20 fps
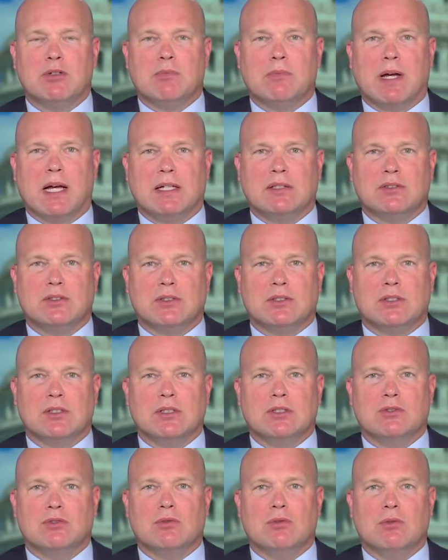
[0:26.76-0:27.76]
master
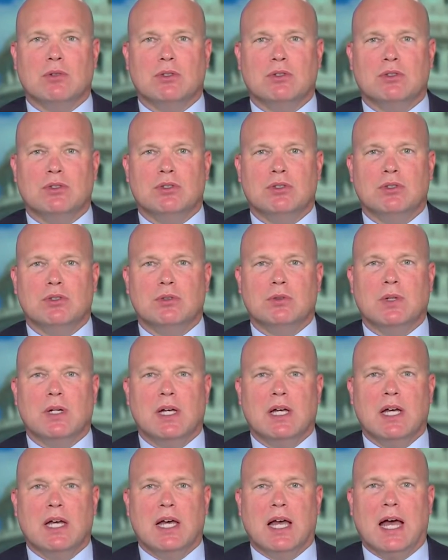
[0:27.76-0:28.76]
is going to
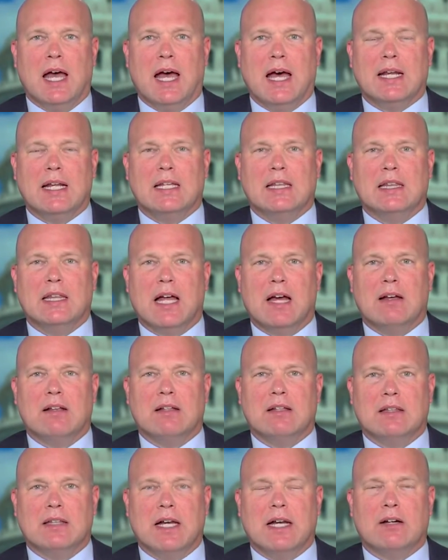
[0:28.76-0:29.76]
add a
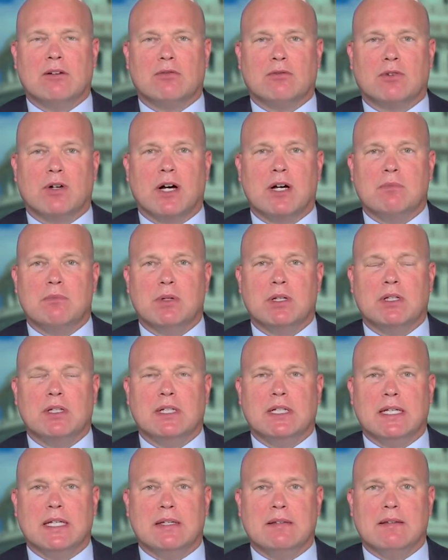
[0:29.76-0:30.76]
layer of
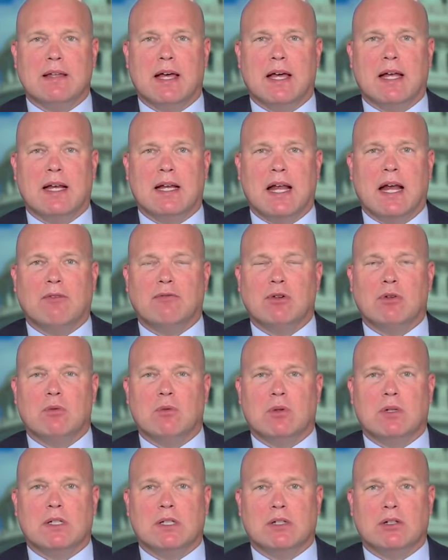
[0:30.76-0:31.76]
credibility that
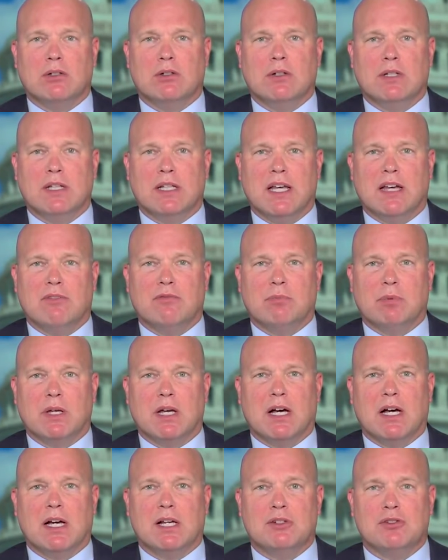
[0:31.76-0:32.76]
everyone, including the
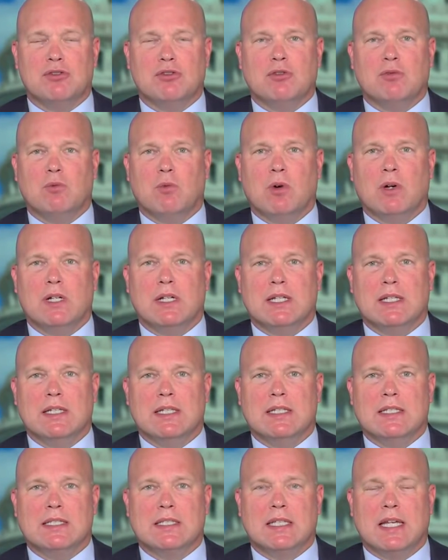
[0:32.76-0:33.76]
FBI, should want in
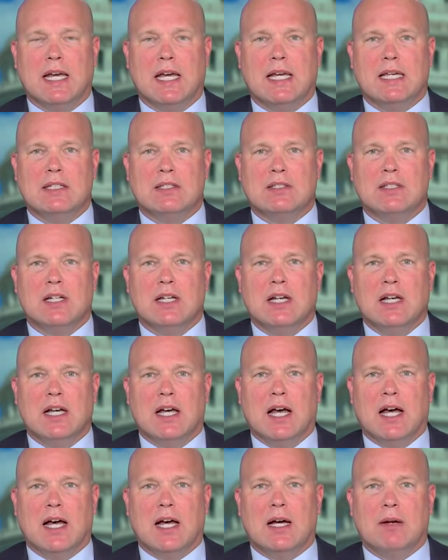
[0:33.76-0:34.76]
this case.
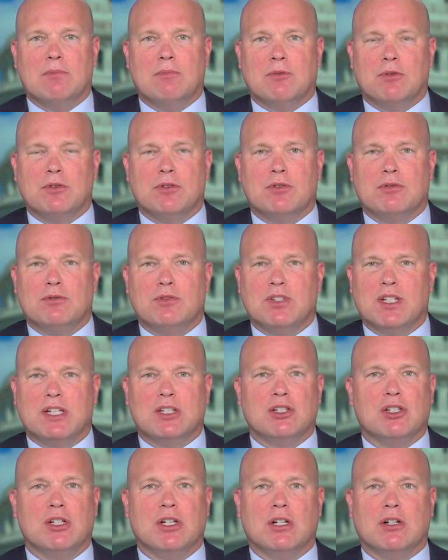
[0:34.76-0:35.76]
For
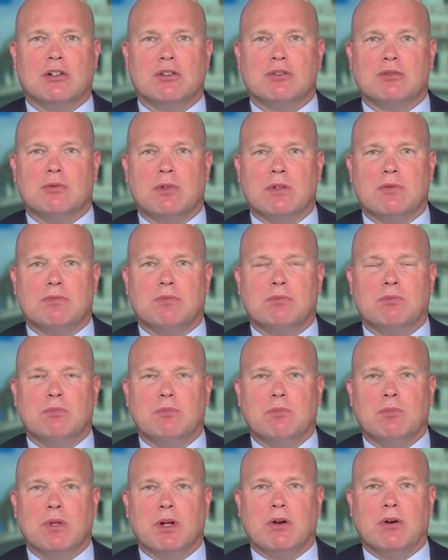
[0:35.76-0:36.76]
6 years, we've
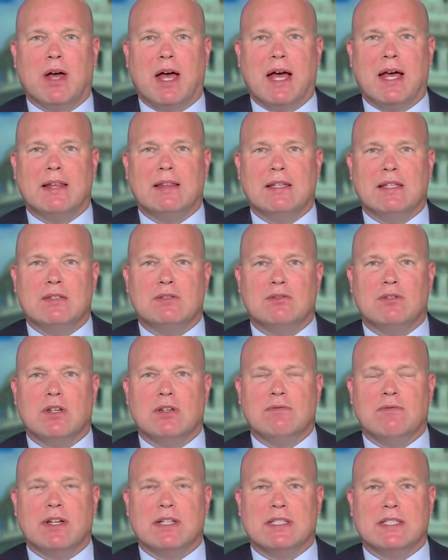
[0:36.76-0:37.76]
had these
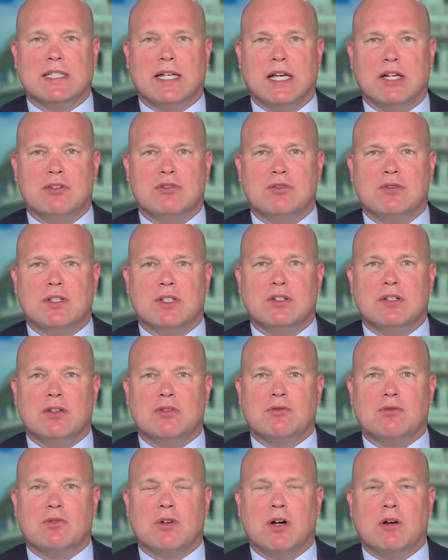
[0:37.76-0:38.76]
investigations into
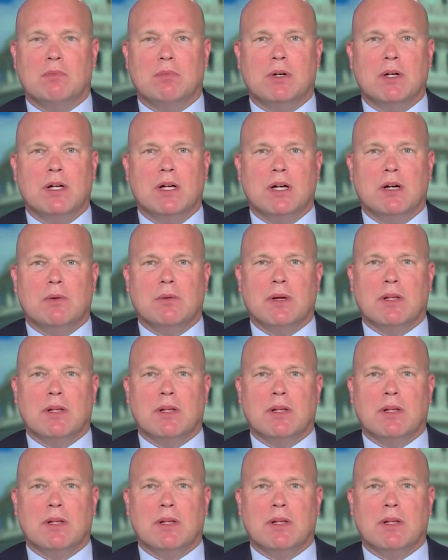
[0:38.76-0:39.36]
Trump. We